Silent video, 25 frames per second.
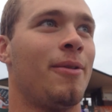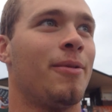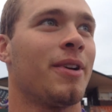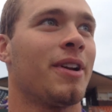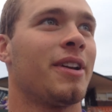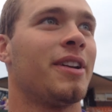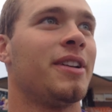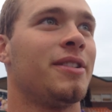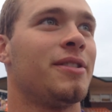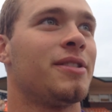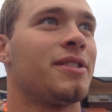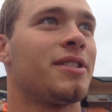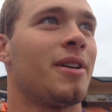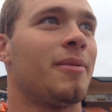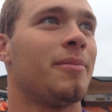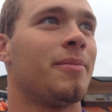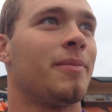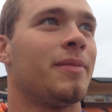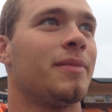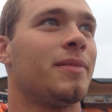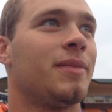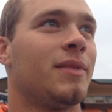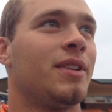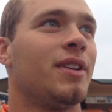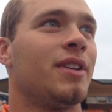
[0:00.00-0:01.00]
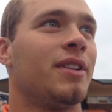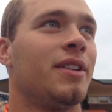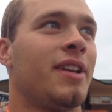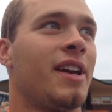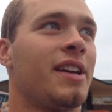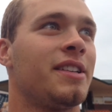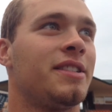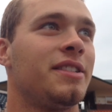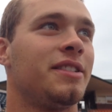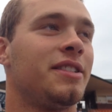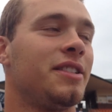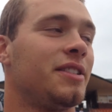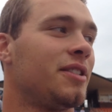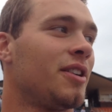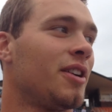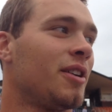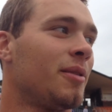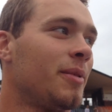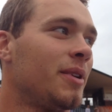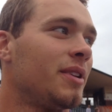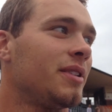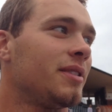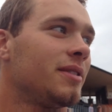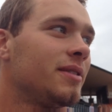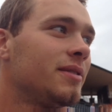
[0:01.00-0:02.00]
We're going to do something good in the ACC
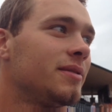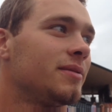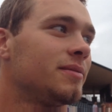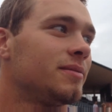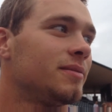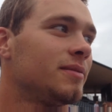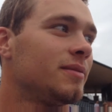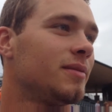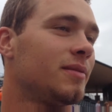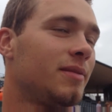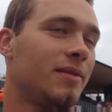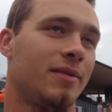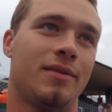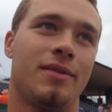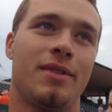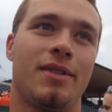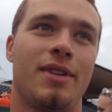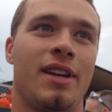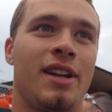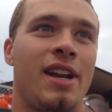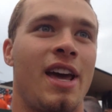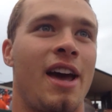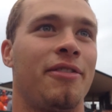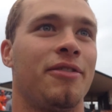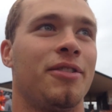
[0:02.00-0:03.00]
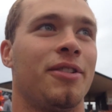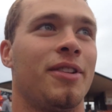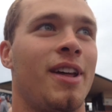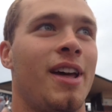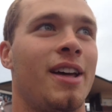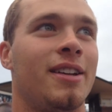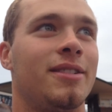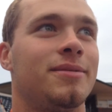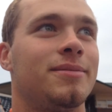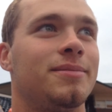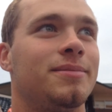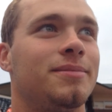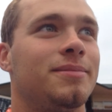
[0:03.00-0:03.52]
tournament, and after that.